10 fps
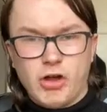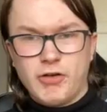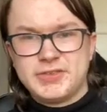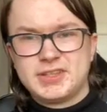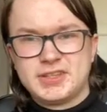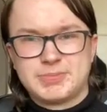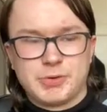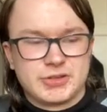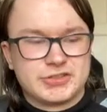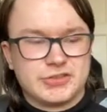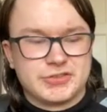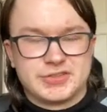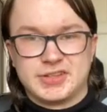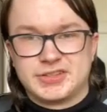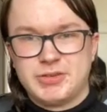Obviously, this book is
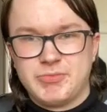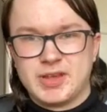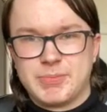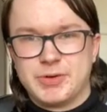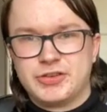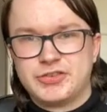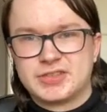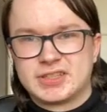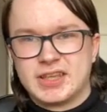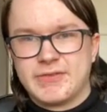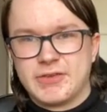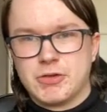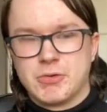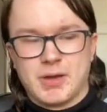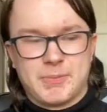just a summary, but it just gives
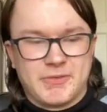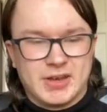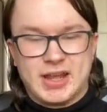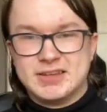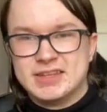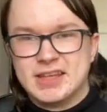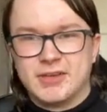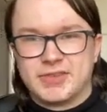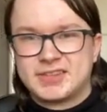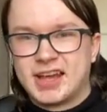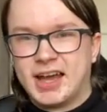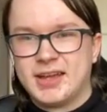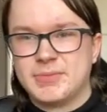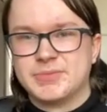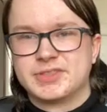you a bit of an idea of the
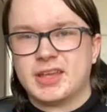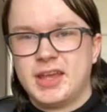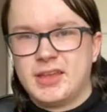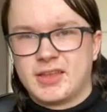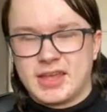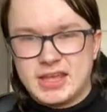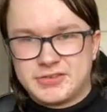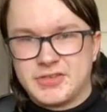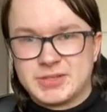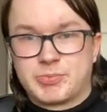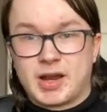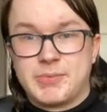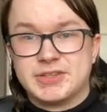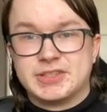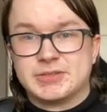times that each of these prime
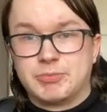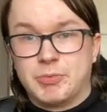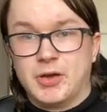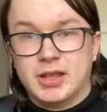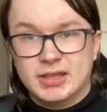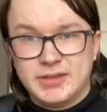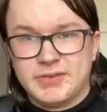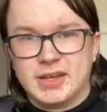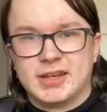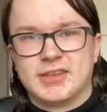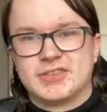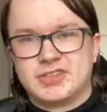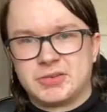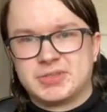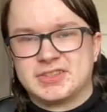ministers were living in and the
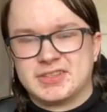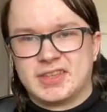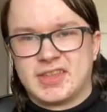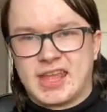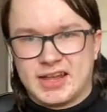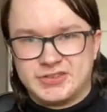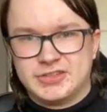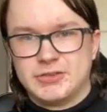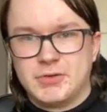circumstances that they had to